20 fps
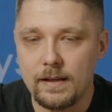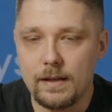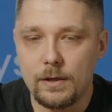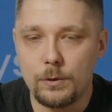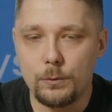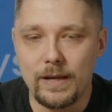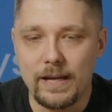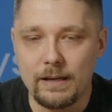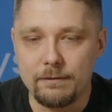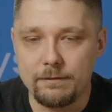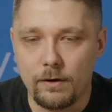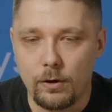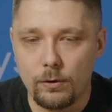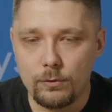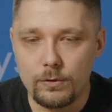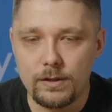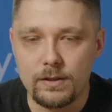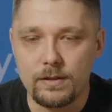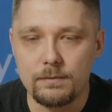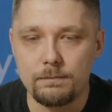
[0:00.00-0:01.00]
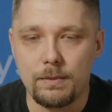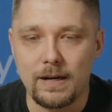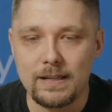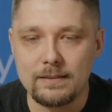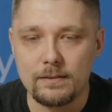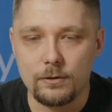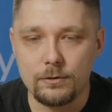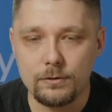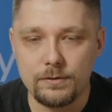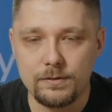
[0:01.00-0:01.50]
we have owner, but
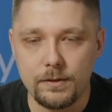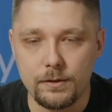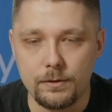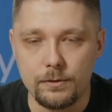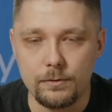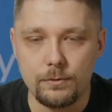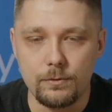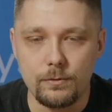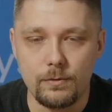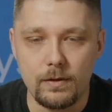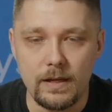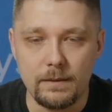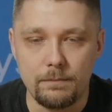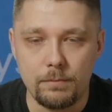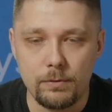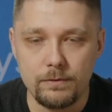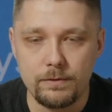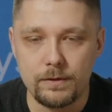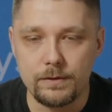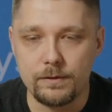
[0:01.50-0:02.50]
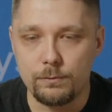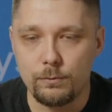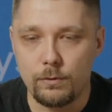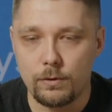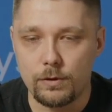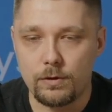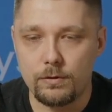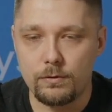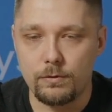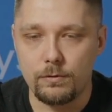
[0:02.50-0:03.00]
also approvers
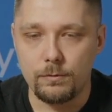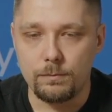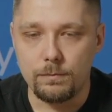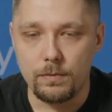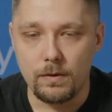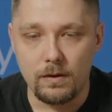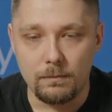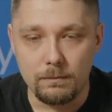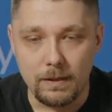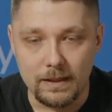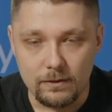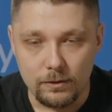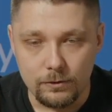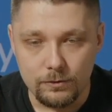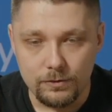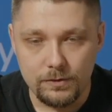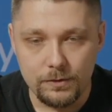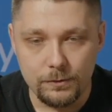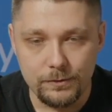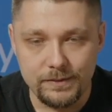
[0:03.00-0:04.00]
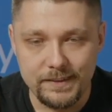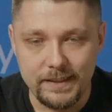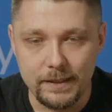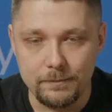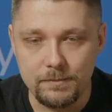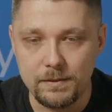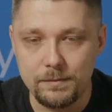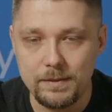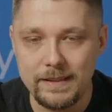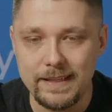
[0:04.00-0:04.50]
work group, but also
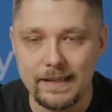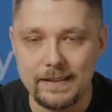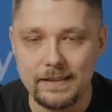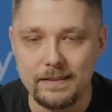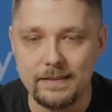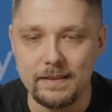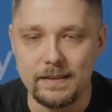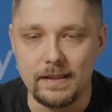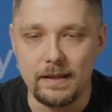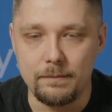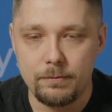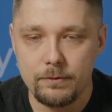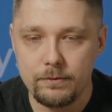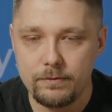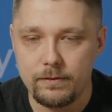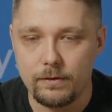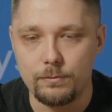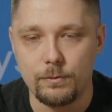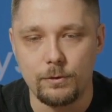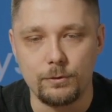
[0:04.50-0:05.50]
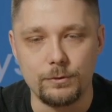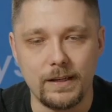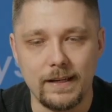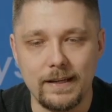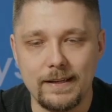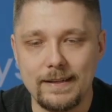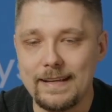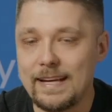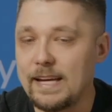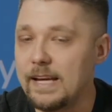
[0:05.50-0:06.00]
CMDB ID, approval mode,
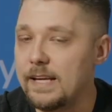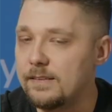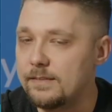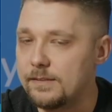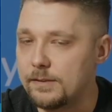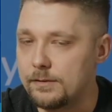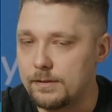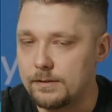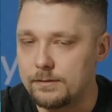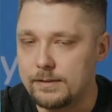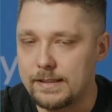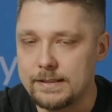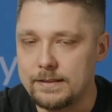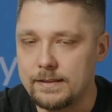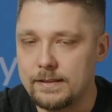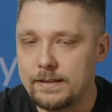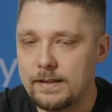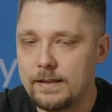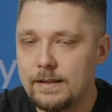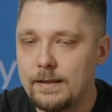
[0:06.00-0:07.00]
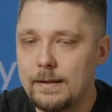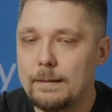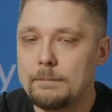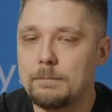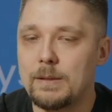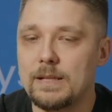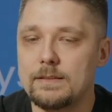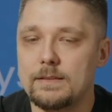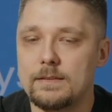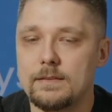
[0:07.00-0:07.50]
and so on, right?
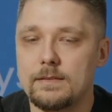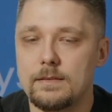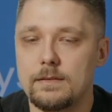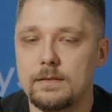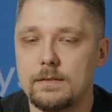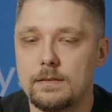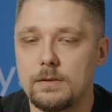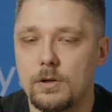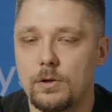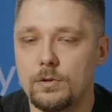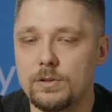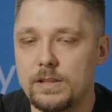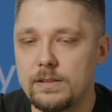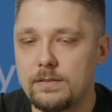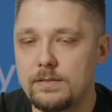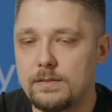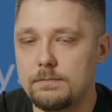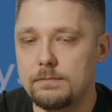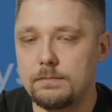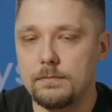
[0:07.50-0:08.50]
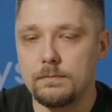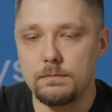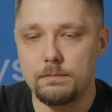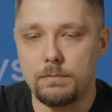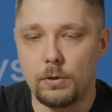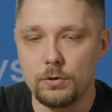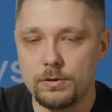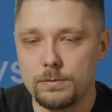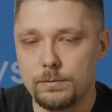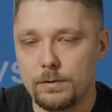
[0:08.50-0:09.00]
But on the
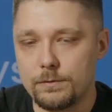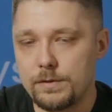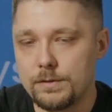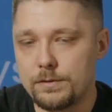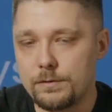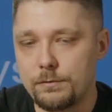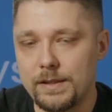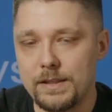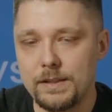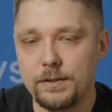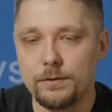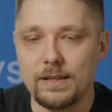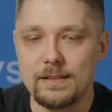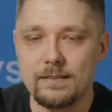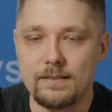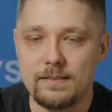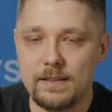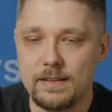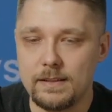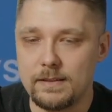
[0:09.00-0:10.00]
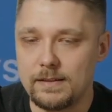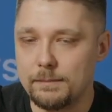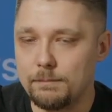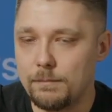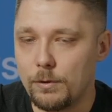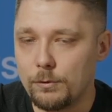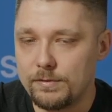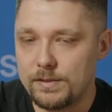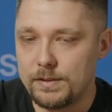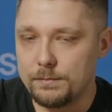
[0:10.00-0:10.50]
bottom of the screen, you can see the
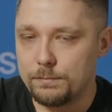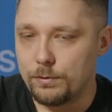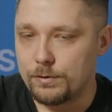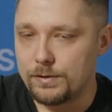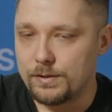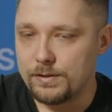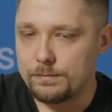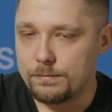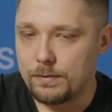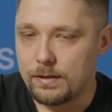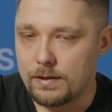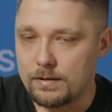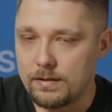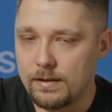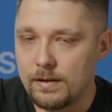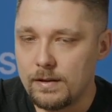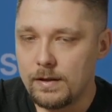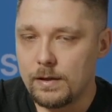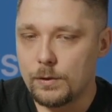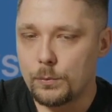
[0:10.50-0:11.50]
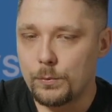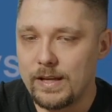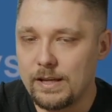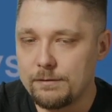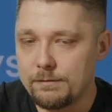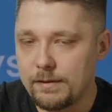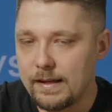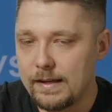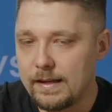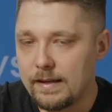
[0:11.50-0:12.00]
most important part. We
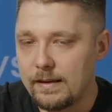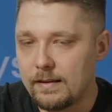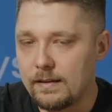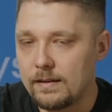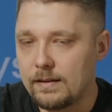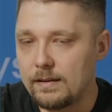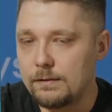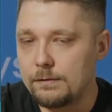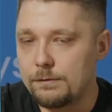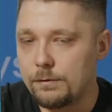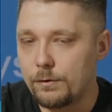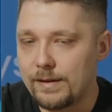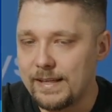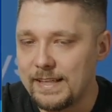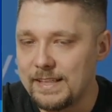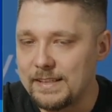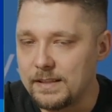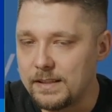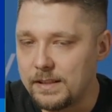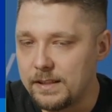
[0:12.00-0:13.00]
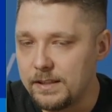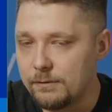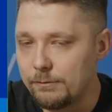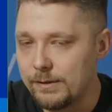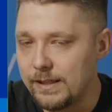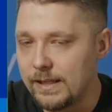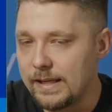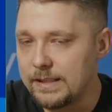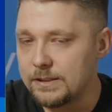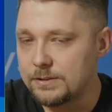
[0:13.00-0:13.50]
have a foreign key
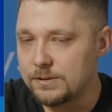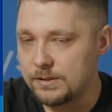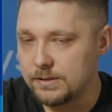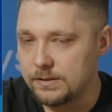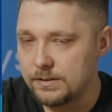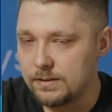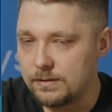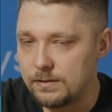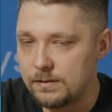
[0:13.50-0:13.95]
relation